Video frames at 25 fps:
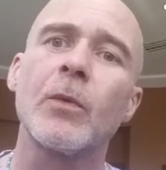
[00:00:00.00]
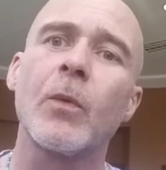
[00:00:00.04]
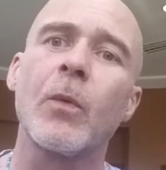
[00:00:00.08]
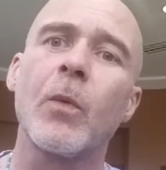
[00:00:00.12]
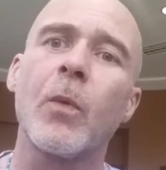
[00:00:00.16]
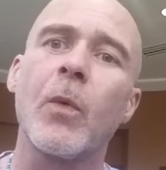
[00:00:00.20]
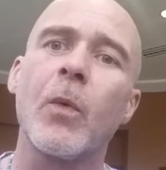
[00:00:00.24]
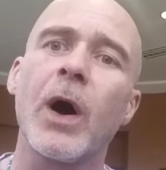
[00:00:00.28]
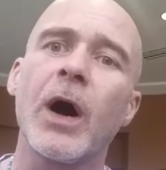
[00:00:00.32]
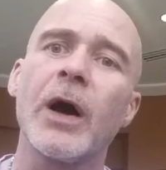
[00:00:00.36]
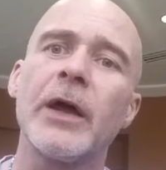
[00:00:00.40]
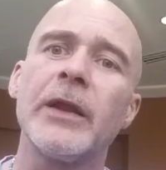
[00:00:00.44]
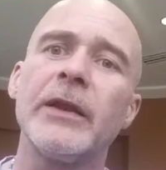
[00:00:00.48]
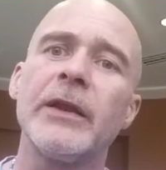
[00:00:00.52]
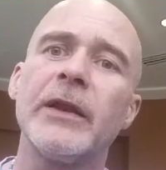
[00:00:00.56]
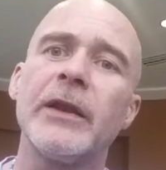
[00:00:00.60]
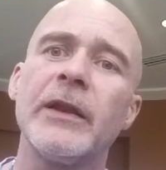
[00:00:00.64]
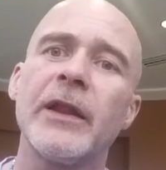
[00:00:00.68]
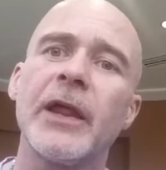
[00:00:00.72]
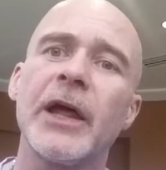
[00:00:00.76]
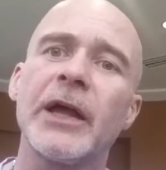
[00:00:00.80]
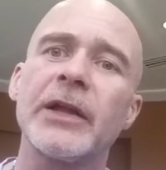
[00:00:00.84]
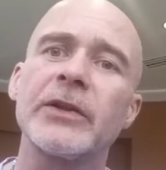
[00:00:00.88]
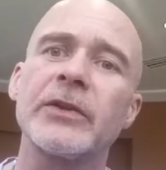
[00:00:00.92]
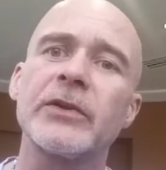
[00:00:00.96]

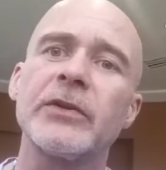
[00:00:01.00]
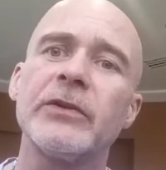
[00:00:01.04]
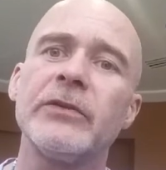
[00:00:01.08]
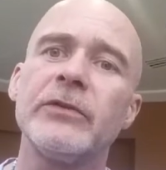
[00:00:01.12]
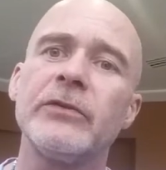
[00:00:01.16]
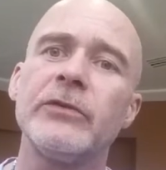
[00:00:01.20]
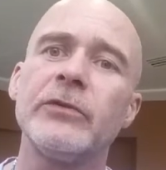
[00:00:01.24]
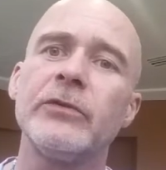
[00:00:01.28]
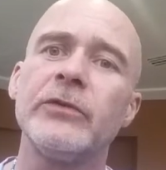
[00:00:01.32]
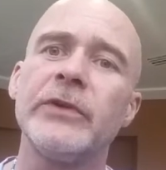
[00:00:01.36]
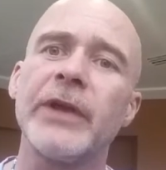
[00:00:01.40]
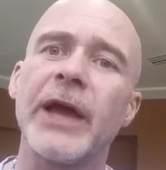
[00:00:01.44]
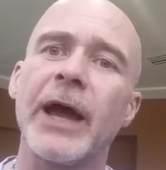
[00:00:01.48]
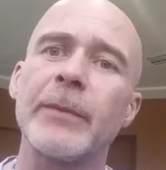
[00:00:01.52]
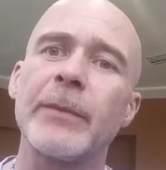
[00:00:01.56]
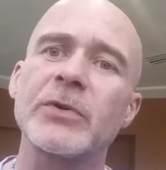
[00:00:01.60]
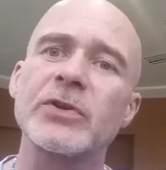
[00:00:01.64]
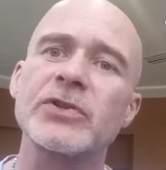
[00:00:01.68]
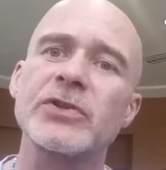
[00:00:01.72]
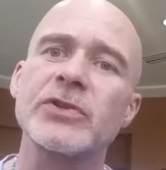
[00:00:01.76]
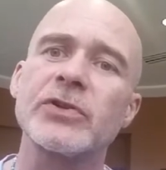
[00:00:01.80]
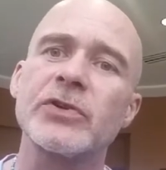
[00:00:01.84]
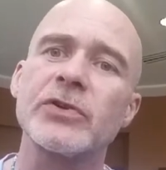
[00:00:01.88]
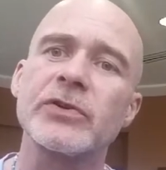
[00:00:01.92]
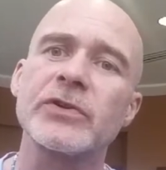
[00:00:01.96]
one that can do
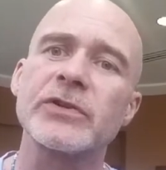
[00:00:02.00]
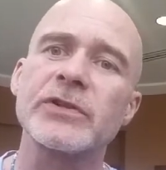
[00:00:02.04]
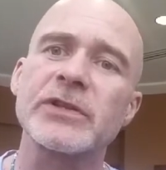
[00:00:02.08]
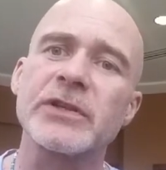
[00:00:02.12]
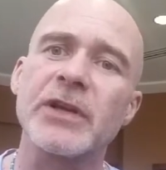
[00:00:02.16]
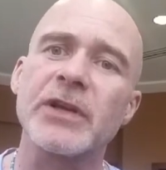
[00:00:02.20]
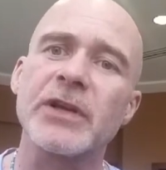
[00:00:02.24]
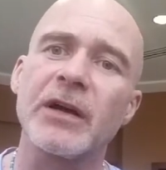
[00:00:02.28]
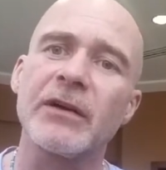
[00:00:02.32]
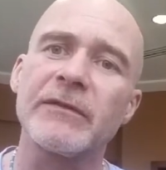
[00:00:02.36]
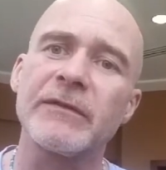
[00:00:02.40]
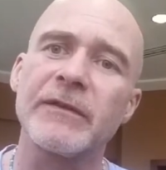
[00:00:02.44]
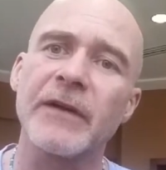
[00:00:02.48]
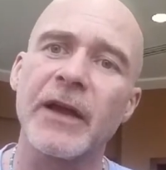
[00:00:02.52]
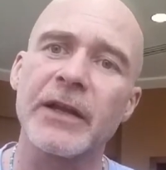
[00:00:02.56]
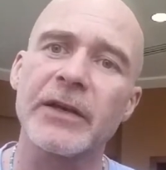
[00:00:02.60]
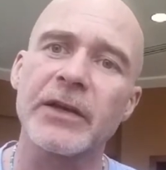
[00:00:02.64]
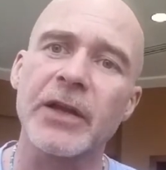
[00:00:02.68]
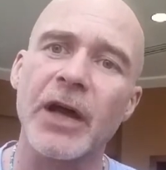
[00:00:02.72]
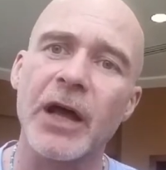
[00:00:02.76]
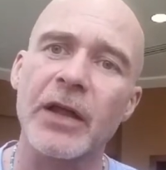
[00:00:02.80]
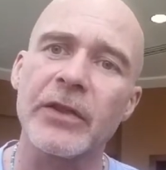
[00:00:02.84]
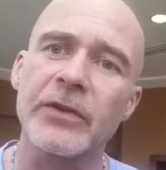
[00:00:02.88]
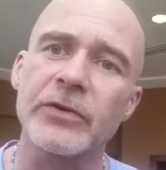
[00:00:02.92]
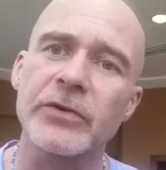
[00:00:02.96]
damage to yourself
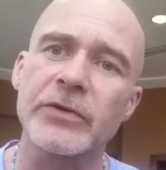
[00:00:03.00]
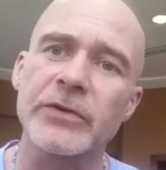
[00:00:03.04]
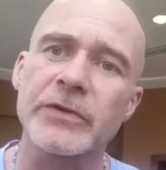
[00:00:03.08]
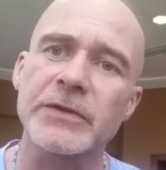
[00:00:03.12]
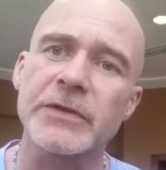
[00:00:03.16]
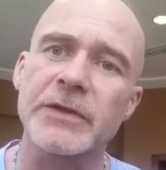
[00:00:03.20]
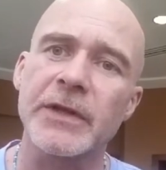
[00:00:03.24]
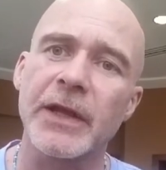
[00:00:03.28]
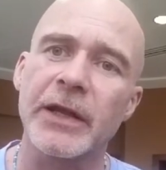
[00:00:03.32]
and others,